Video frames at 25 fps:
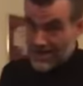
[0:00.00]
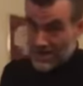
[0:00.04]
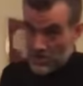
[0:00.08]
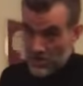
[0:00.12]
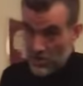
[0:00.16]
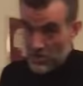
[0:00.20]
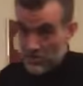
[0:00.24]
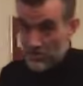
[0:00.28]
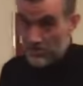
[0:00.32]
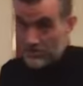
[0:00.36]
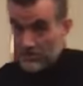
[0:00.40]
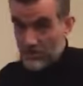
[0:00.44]

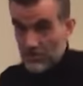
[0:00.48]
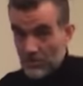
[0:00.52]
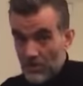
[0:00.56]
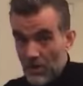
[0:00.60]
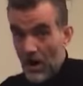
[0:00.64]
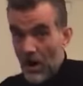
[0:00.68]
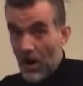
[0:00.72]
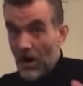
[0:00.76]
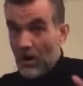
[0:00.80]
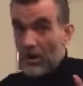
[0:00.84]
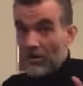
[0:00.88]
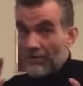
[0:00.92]
you to
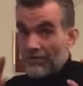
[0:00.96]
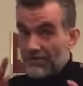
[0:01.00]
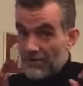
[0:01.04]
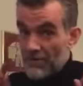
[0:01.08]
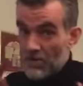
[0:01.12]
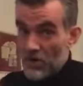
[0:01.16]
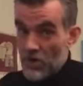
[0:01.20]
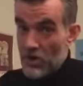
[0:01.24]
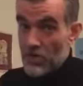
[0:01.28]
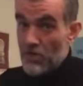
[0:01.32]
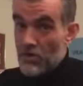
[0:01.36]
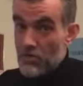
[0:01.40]
all of
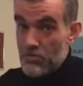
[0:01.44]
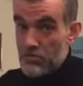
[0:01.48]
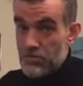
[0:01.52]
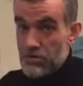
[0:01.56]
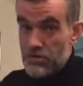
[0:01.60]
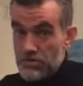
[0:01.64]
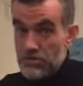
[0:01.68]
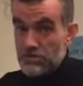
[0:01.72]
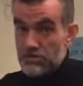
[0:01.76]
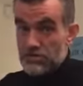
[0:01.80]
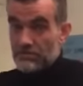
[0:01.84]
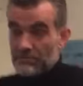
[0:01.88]
you,
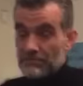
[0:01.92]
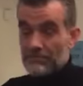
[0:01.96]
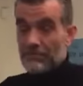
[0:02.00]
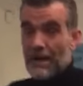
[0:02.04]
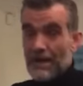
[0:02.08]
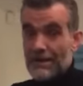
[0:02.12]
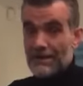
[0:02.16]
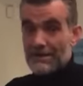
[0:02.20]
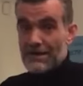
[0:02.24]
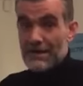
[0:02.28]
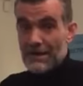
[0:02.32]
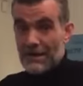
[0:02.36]
my
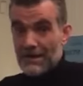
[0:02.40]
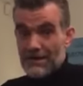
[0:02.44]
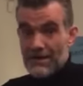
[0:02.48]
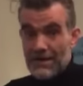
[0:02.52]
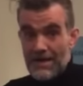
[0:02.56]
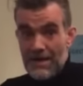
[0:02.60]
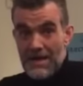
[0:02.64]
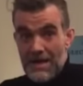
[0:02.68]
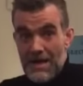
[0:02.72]
dear